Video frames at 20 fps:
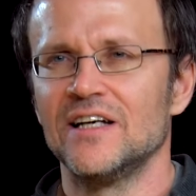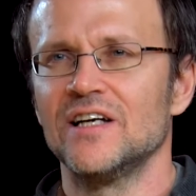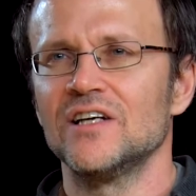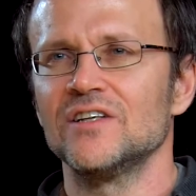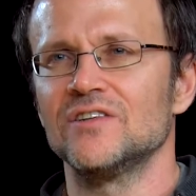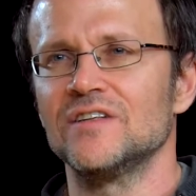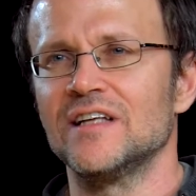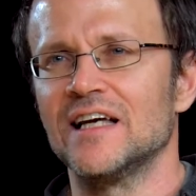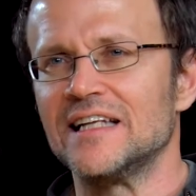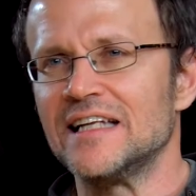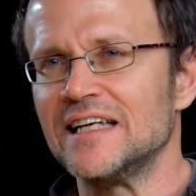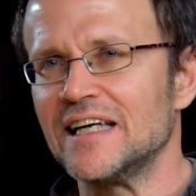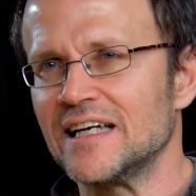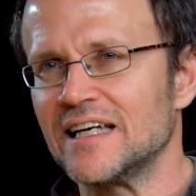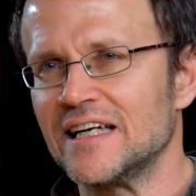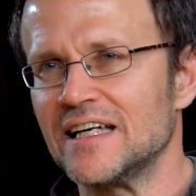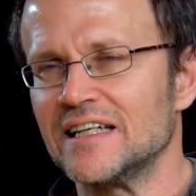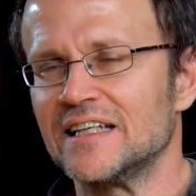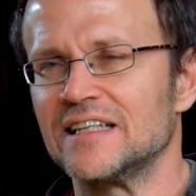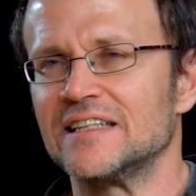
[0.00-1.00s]
So the idea
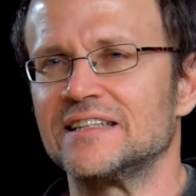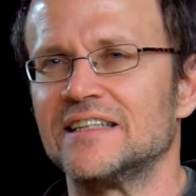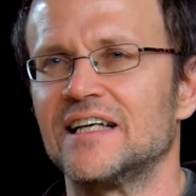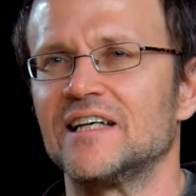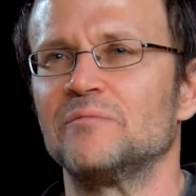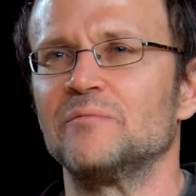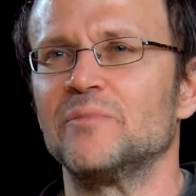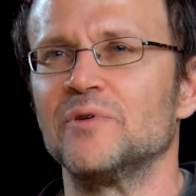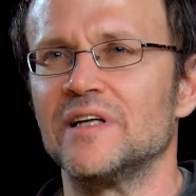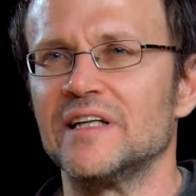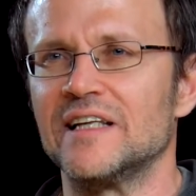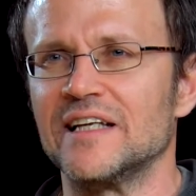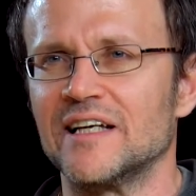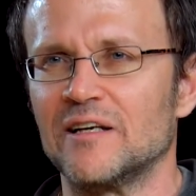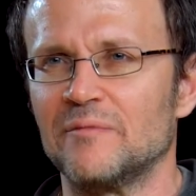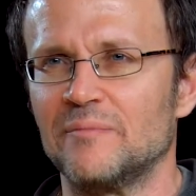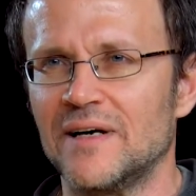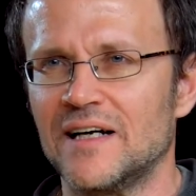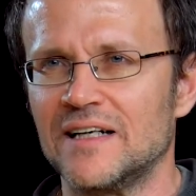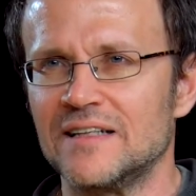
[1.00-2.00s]
here is that political
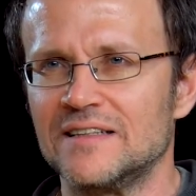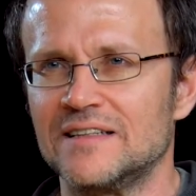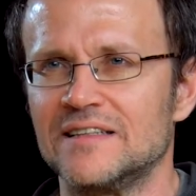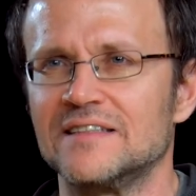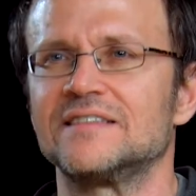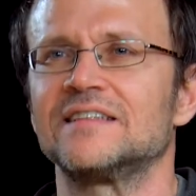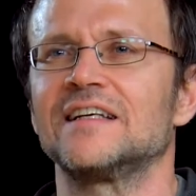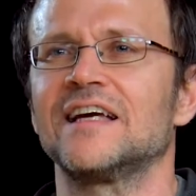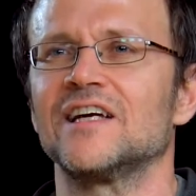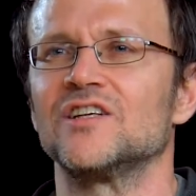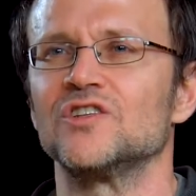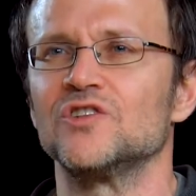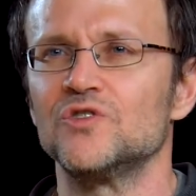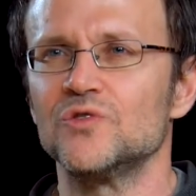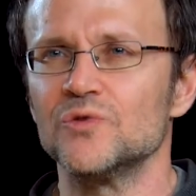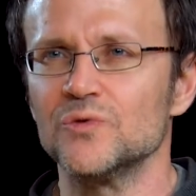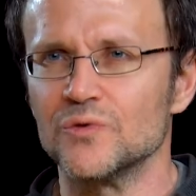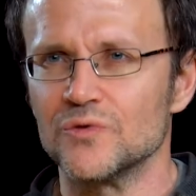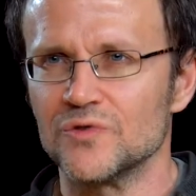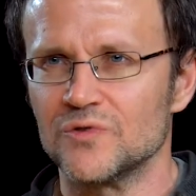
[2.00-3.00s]
parties can
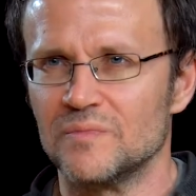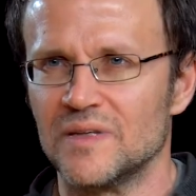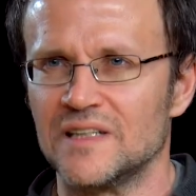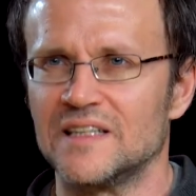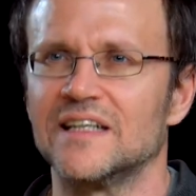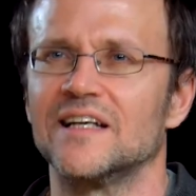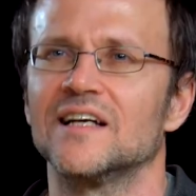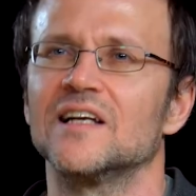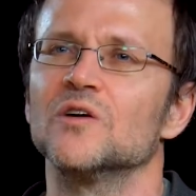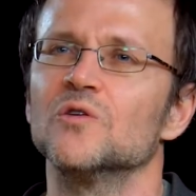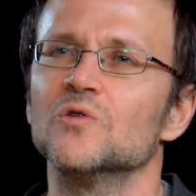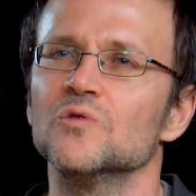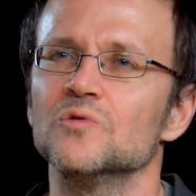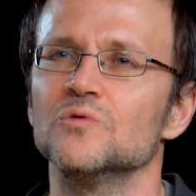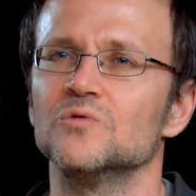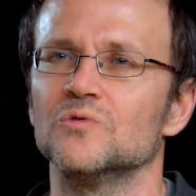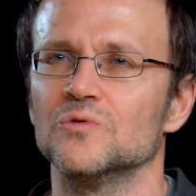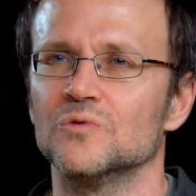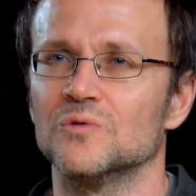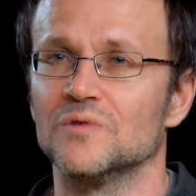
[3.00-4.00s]
choose basically who
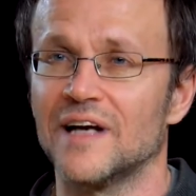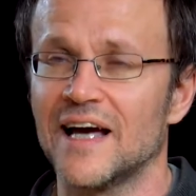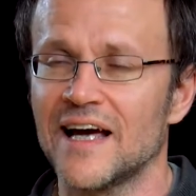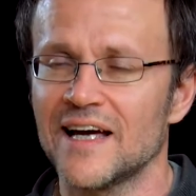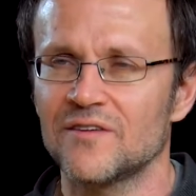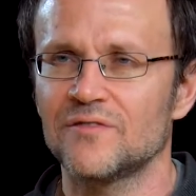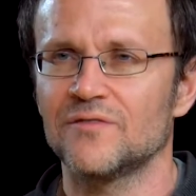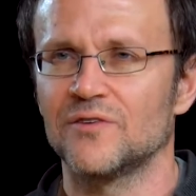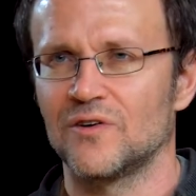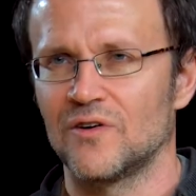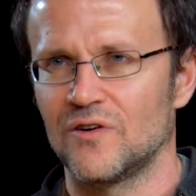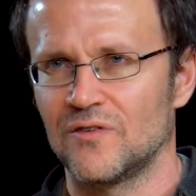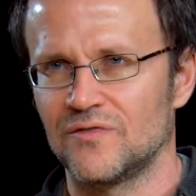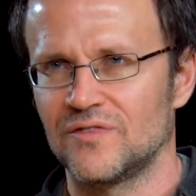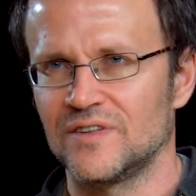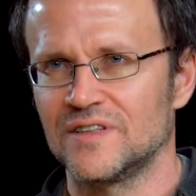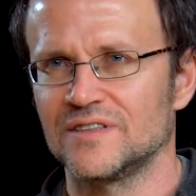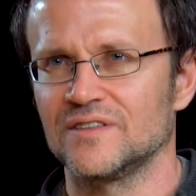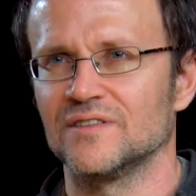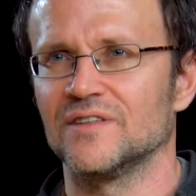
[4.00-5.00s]
to run for
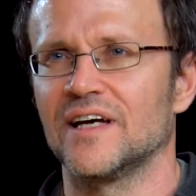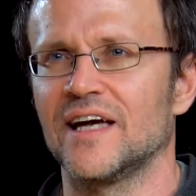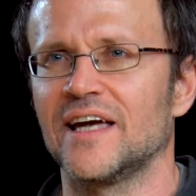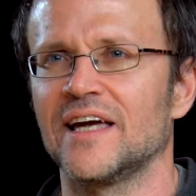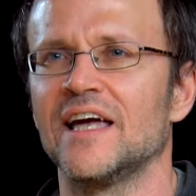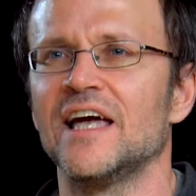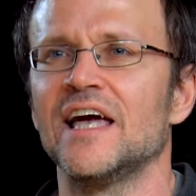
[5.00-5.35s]
office, okay,